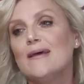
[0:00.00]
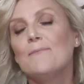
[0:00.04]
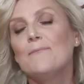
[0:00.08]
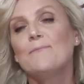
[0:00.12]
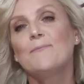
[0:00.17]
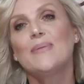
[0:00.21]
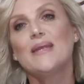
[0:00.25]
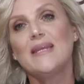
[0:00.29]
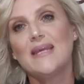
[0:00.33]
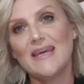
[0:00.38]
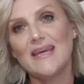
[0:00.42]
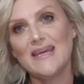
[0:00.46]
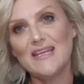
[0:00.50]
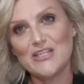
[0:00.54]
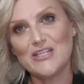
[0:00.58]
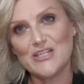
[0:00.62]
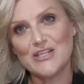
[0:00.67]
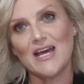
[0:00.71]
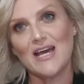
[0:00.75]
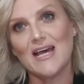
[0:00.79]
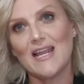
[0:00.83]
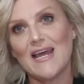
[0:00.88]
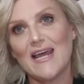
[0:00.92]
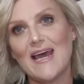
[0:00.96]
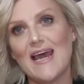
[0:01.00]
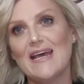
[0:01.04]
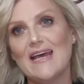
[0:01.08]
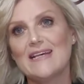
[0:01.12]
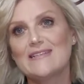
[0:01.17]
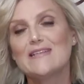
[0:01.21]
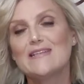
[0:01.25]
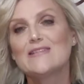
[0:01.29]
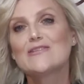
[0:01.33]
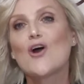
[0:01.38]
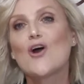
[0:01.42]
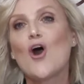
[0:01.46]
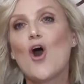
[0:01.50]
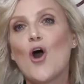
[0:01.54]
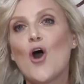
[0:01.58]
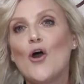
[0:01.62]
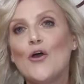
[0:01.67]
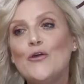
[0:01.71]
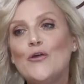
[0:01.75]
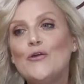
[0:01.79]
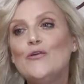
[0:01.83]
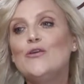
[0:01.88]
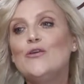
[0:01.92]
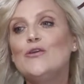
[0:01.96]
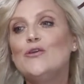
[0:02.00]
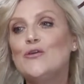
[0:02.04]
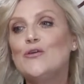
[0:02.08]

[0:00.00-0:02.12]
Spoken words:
but each colour has its own